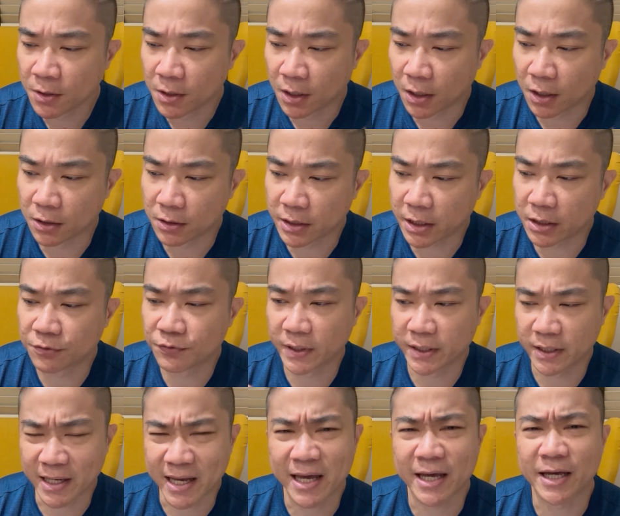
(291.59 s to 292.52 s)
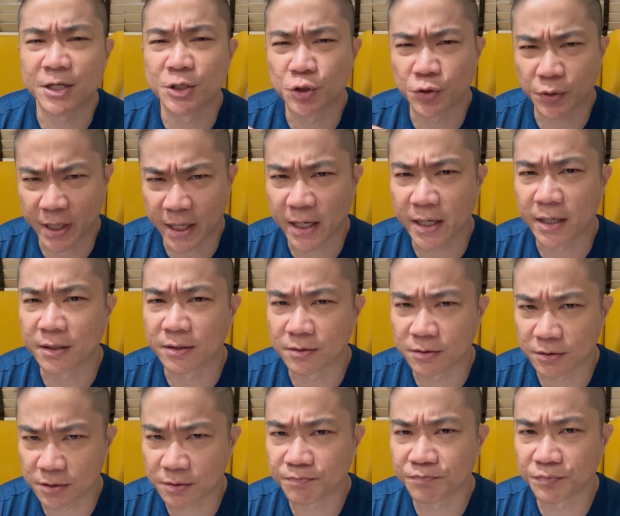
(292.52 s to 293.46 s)
kind of like a
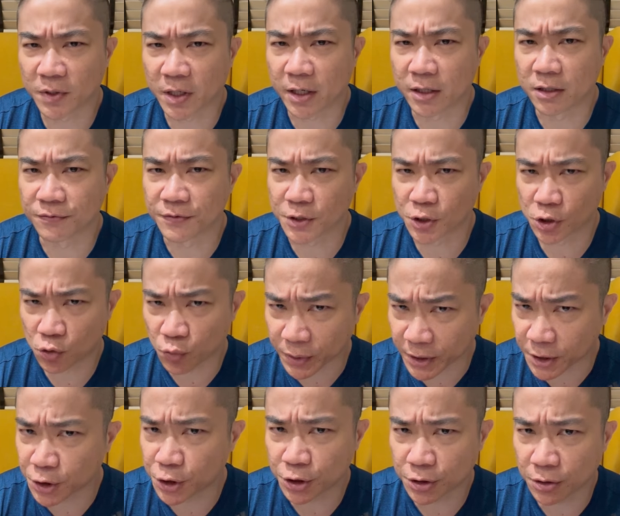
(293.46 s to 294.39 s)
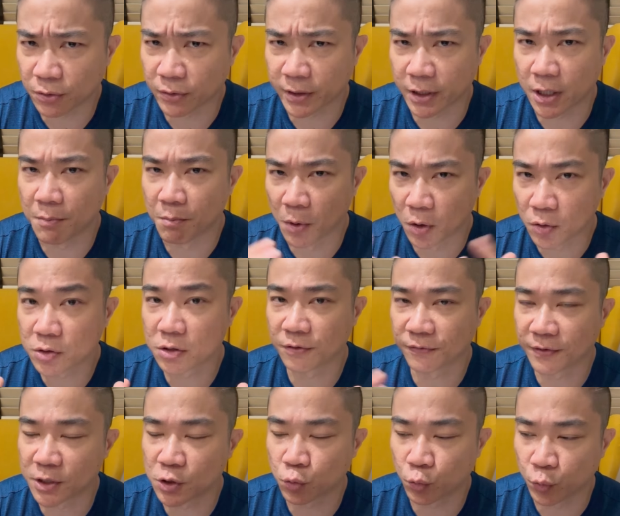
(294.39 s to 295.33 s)
hand-to-hand kind of a switch, all right, and most of
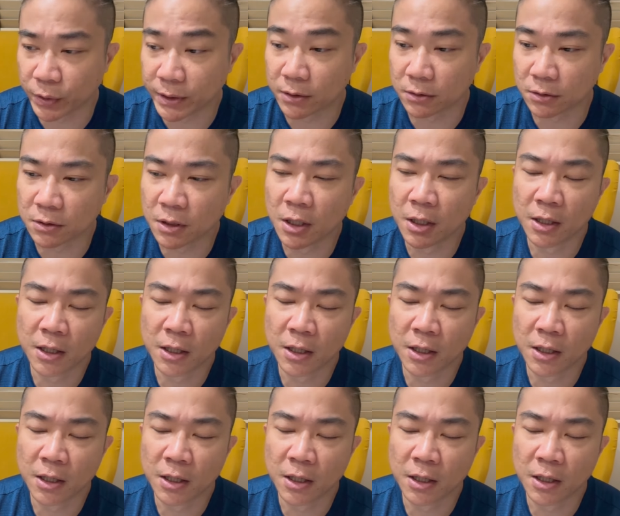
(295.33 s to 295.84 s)
us will